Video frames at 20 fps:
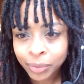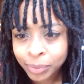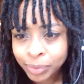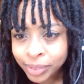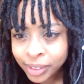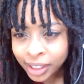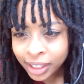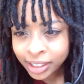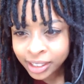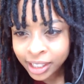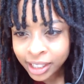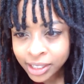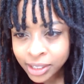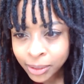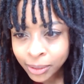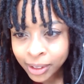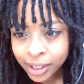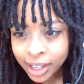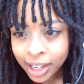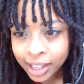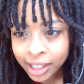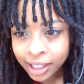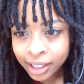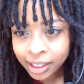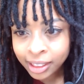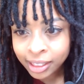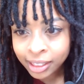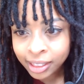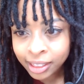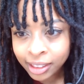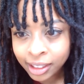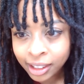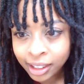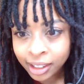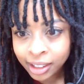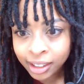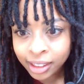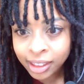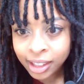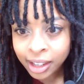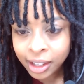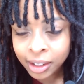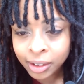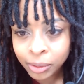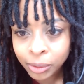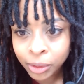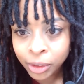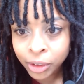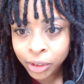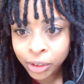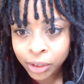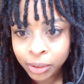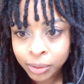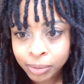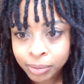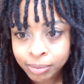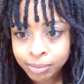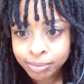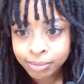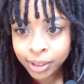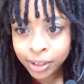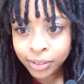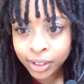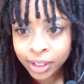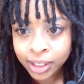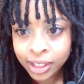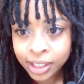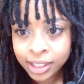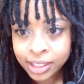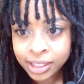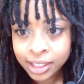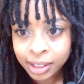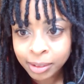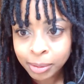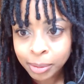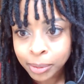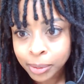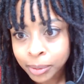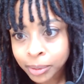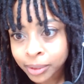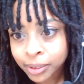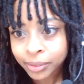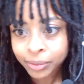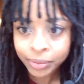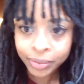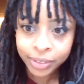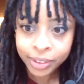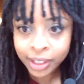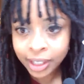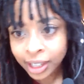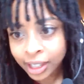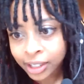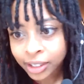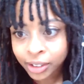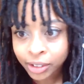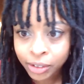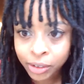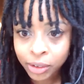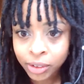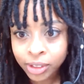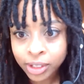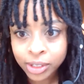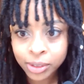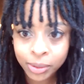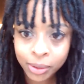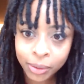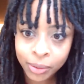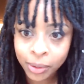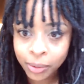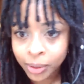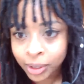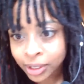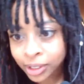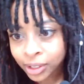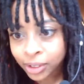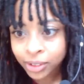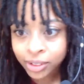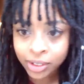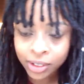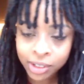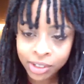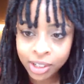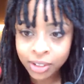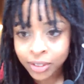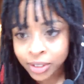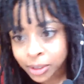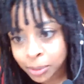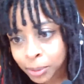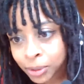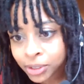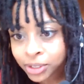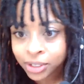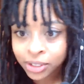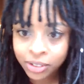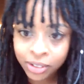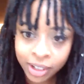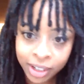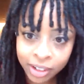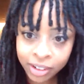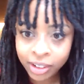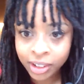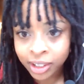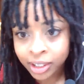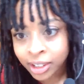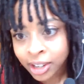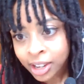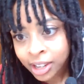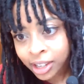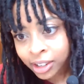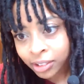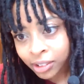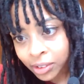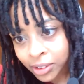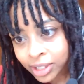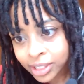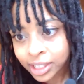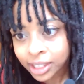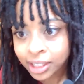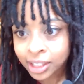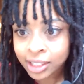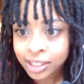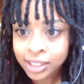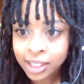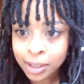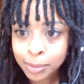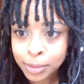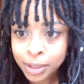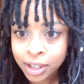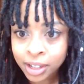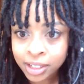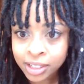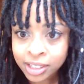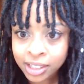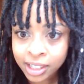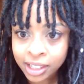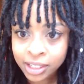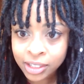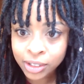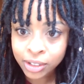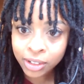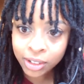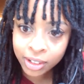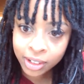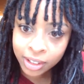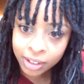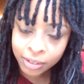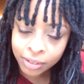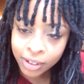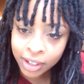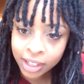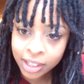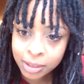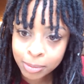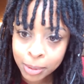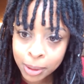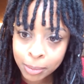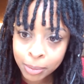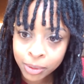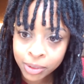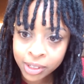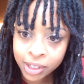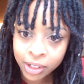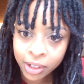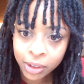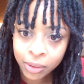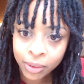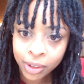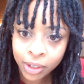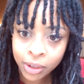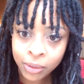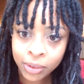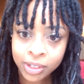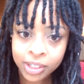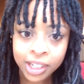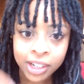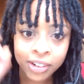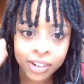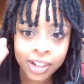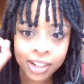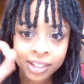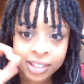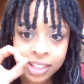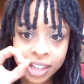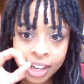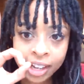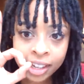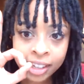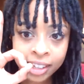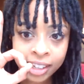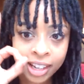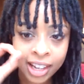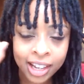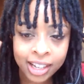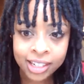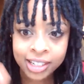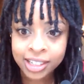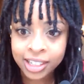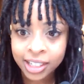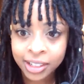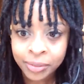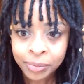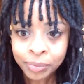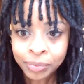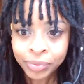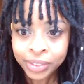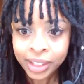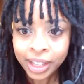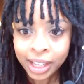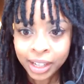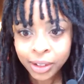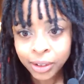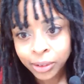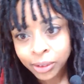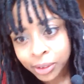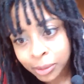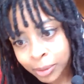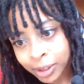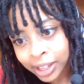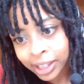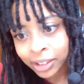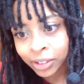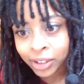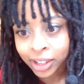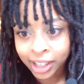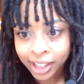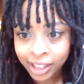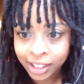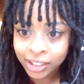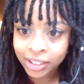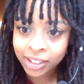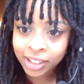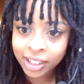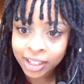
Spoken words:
it takes away anything that would hurt my feelings. And Yeah, your growth is what we want you to achieve as a person, creator, and career-wise. I think Sam's honesty is good. The fakest people tell you what you want to hear. Exactly, Andy. Hello, goodbye. Okay, good